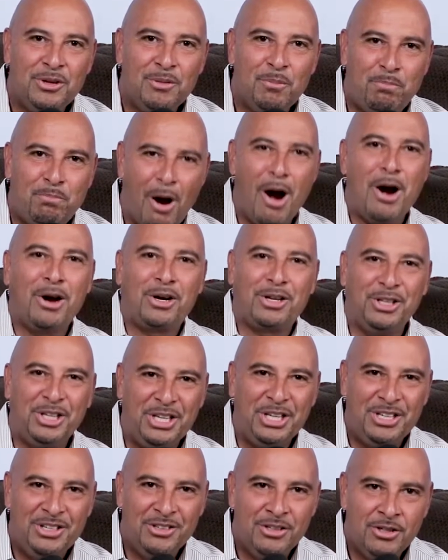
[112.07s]

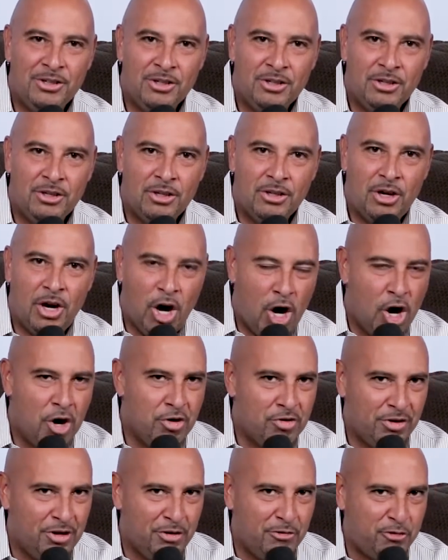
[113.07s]
Barkley,
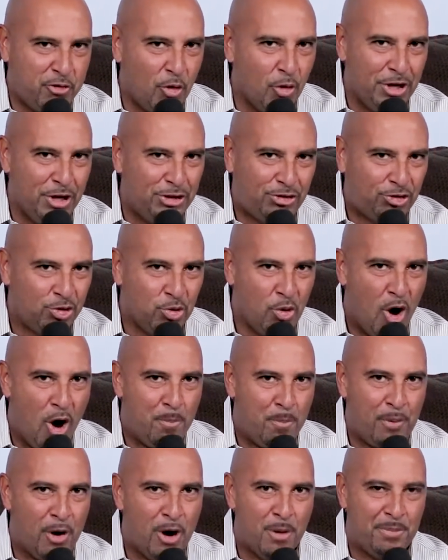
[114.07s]
142 all
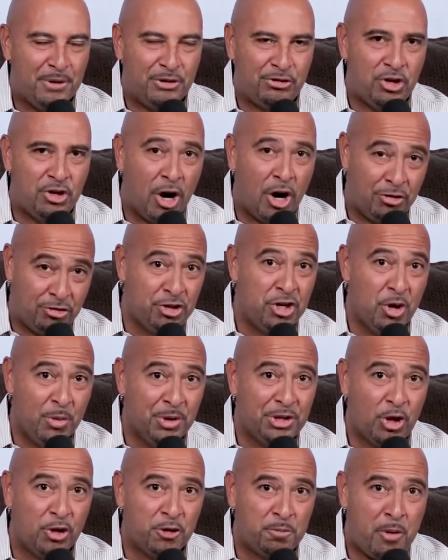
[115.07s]
purpose yards. You know what
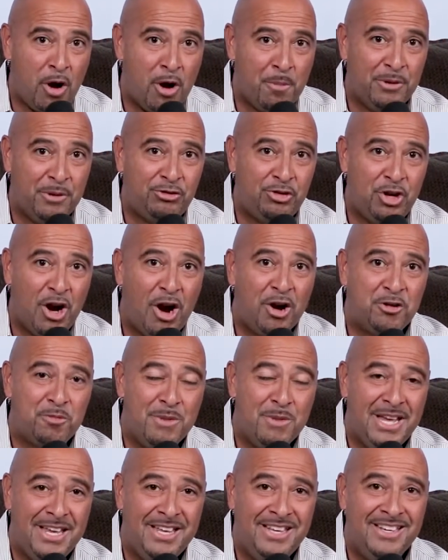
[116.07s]
those purpose yards
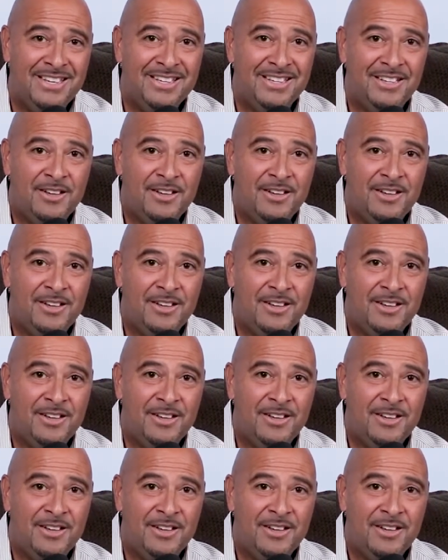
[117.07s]
mean?